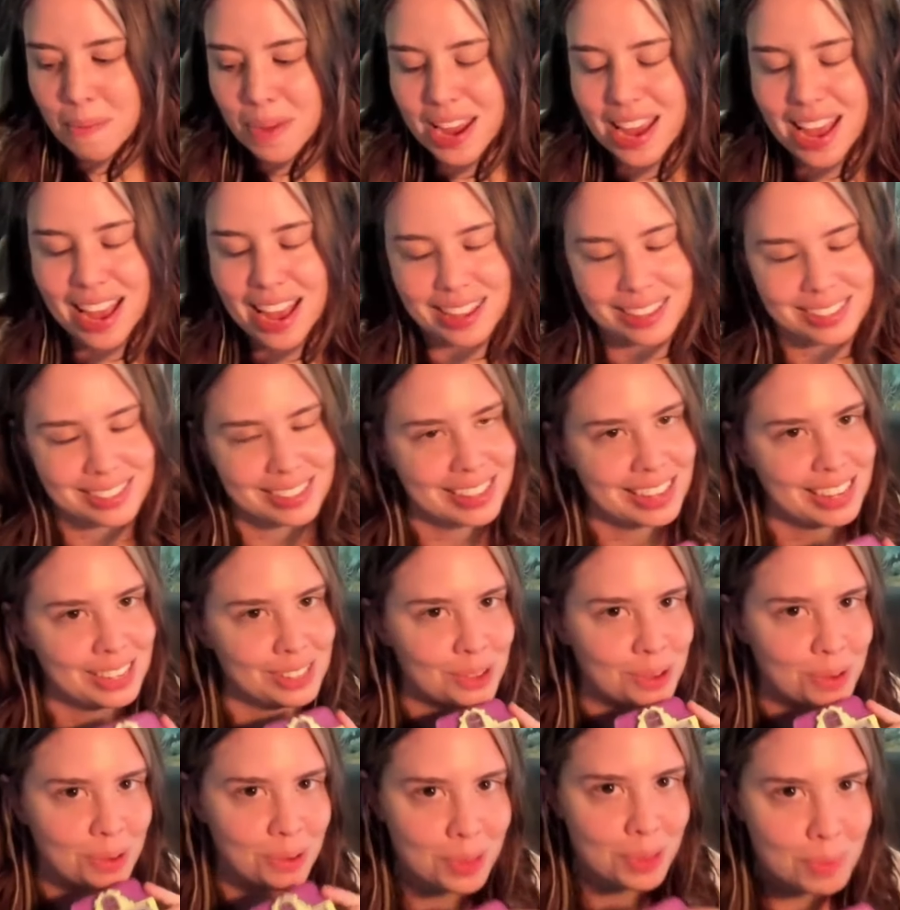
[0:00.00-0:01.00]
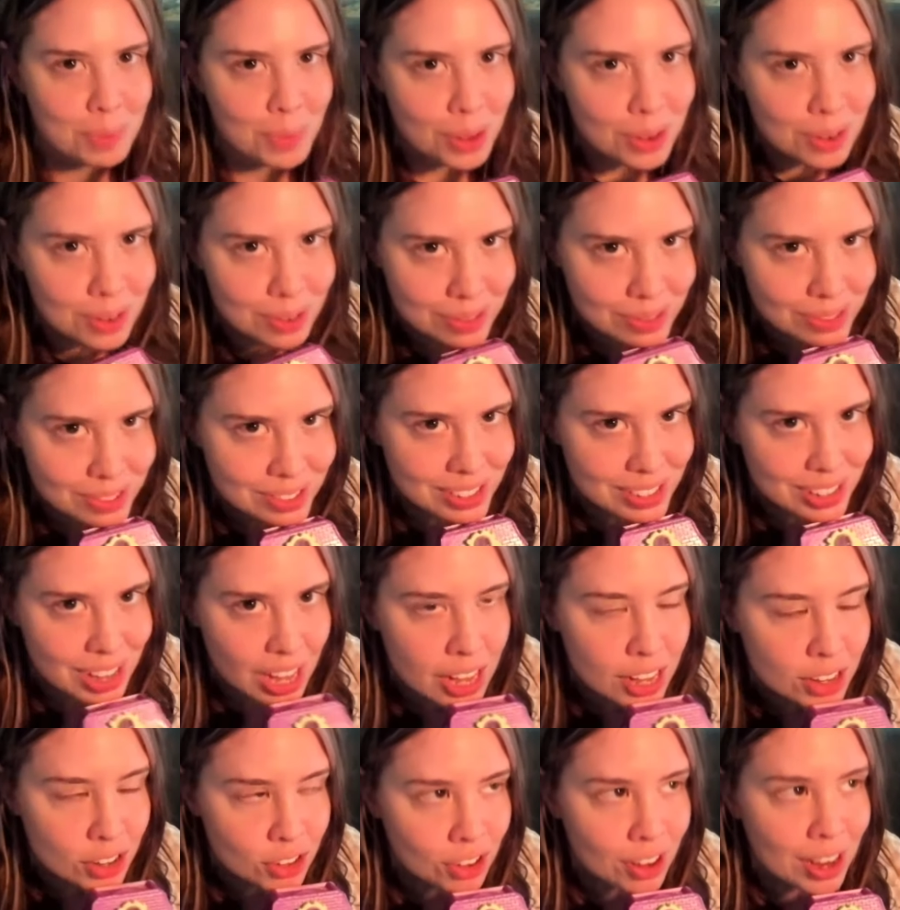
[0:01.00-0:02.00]
But yes, these are all the models.
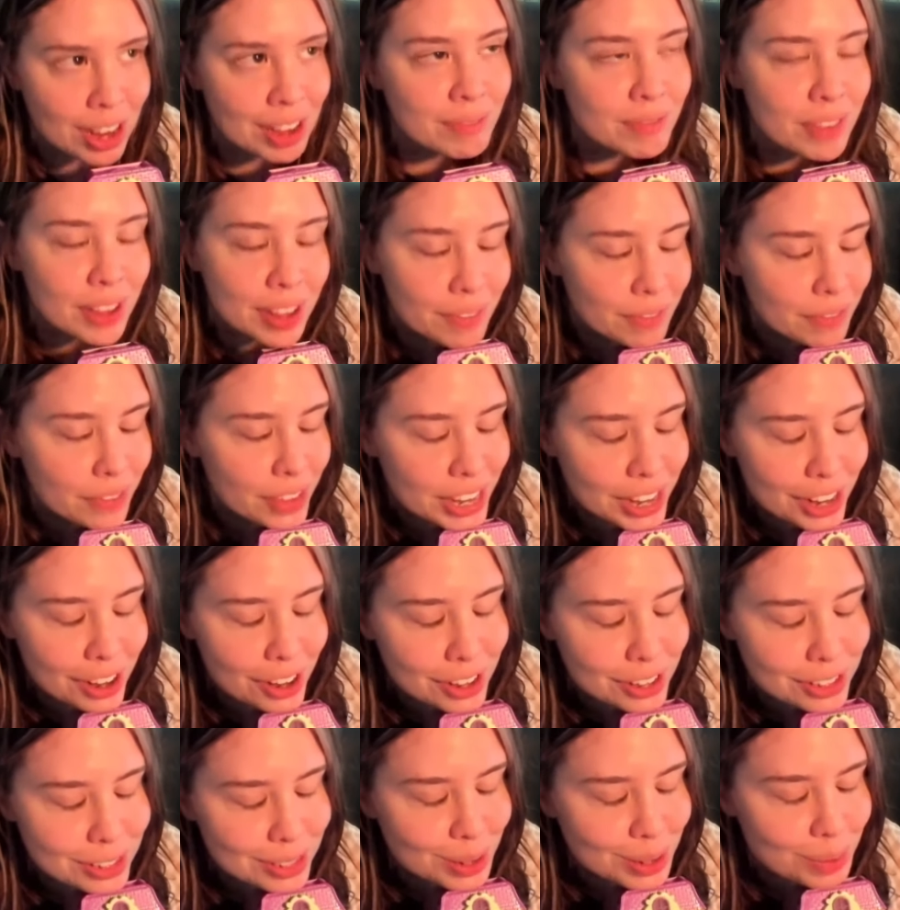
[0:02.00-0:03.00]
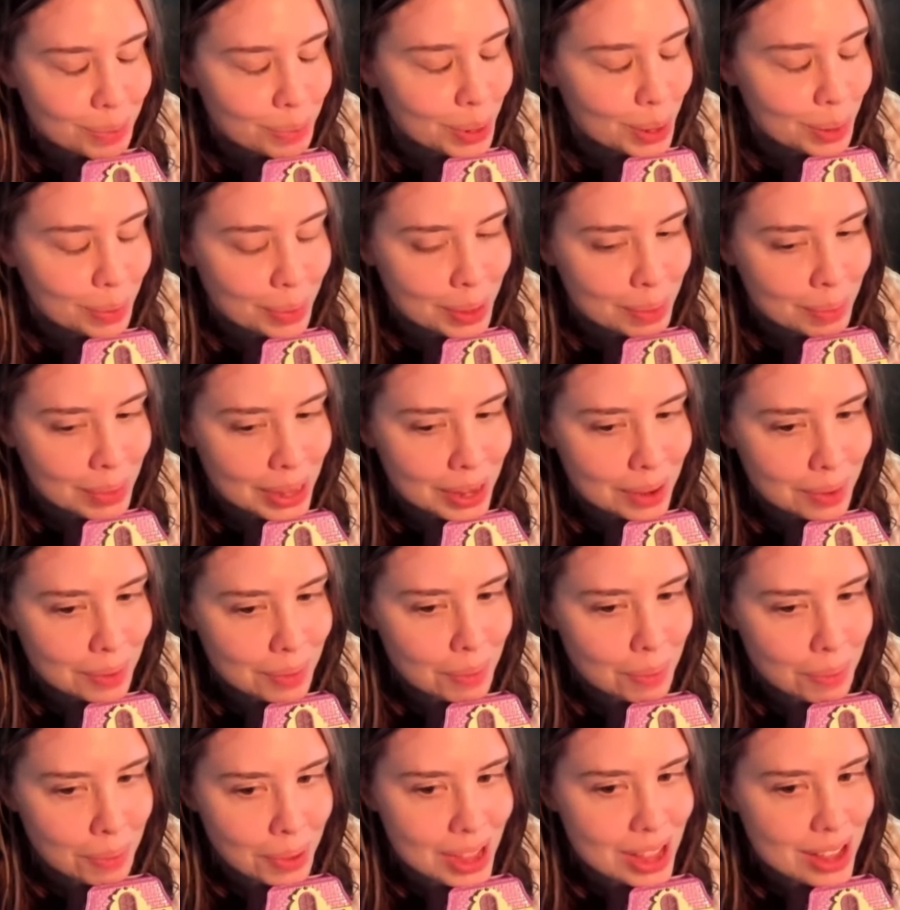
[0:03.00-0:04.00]
I'll try and find videos and pop them in,
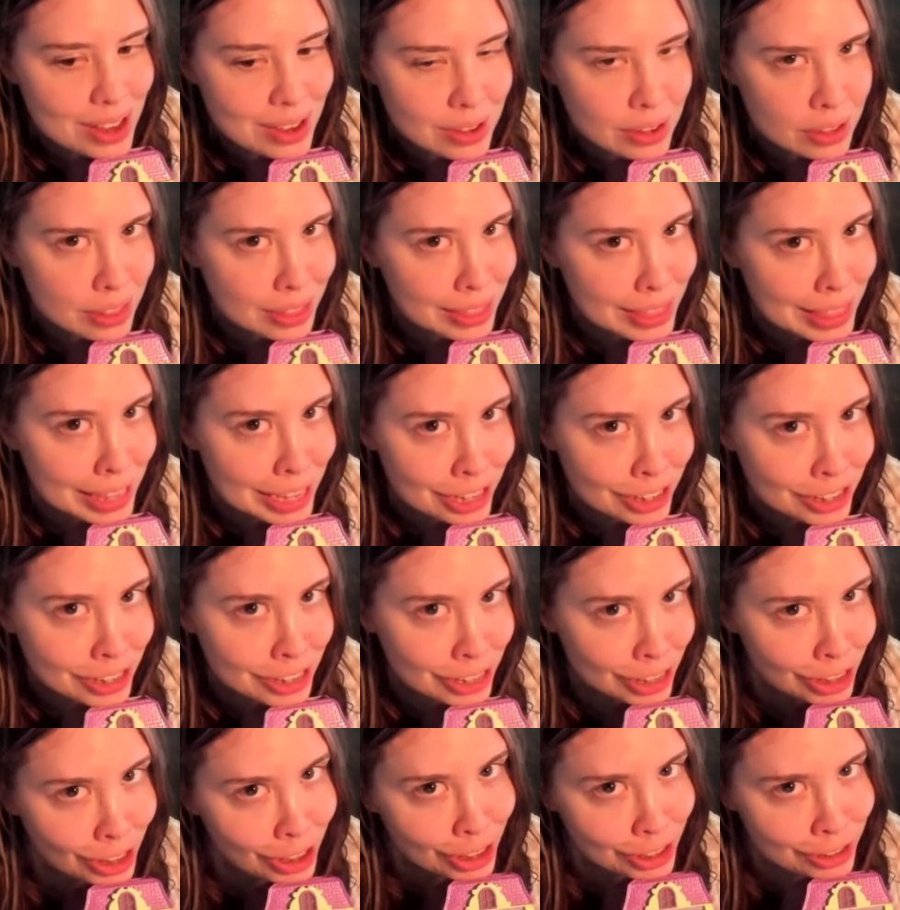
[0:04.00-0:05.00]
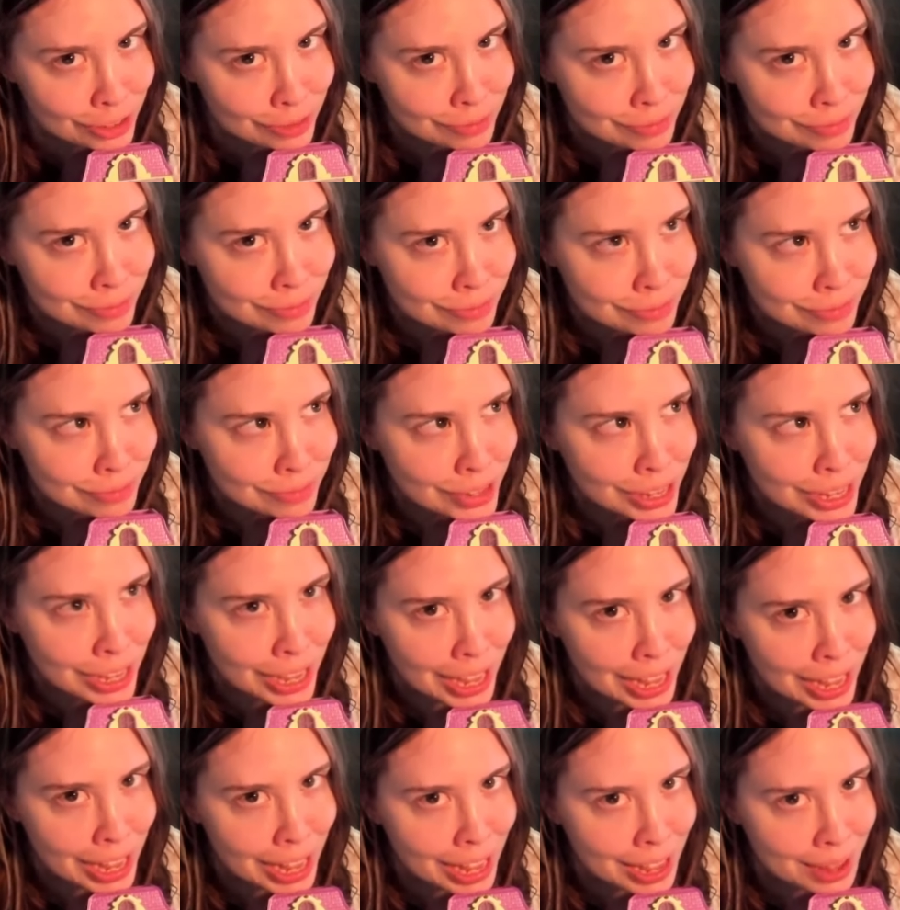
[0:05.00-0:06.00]
but they did a lot.
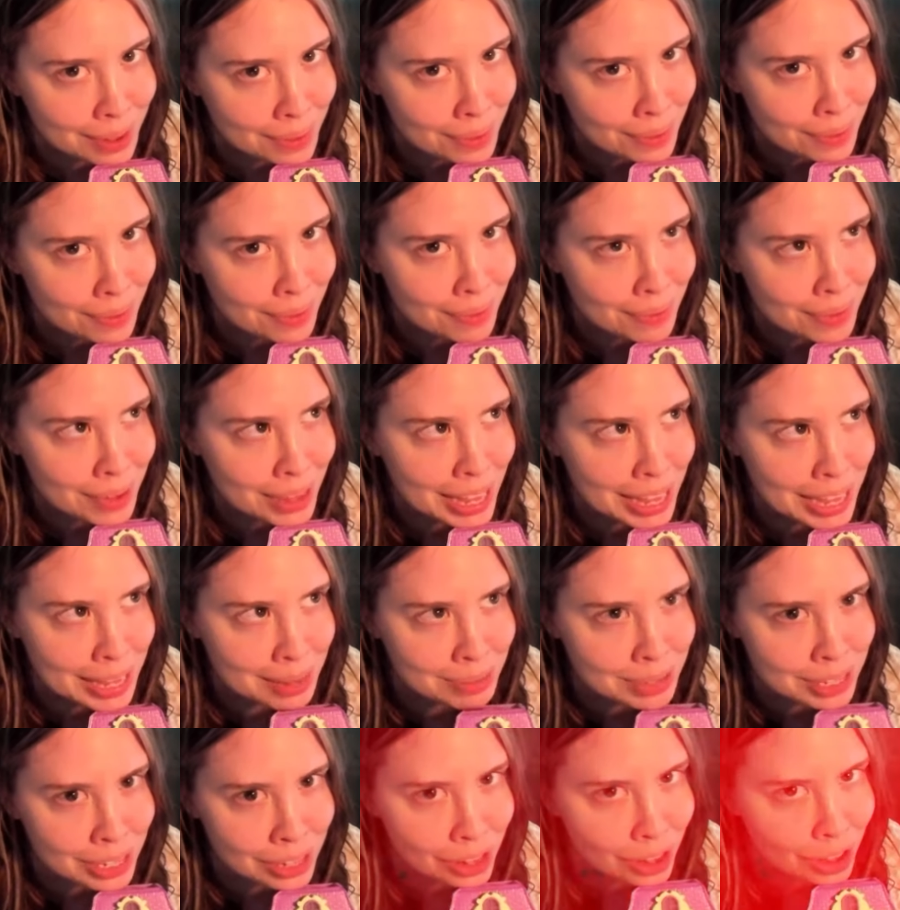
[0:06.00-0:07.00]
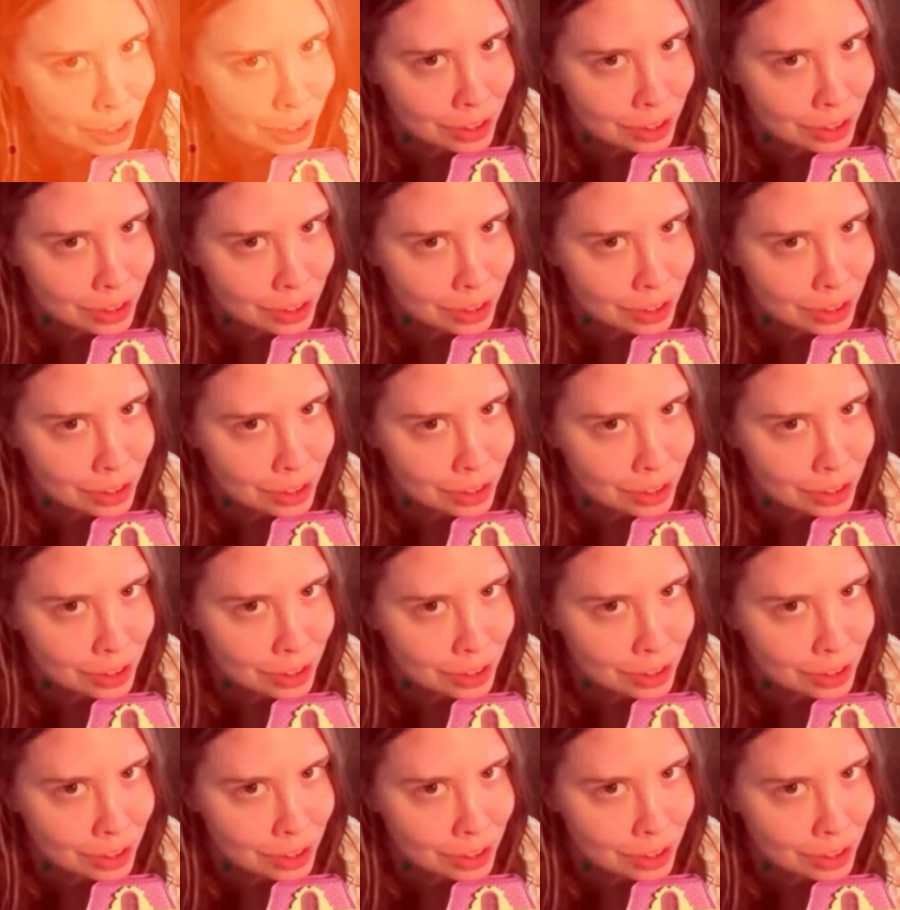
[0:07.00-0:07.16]
Heaps a lot.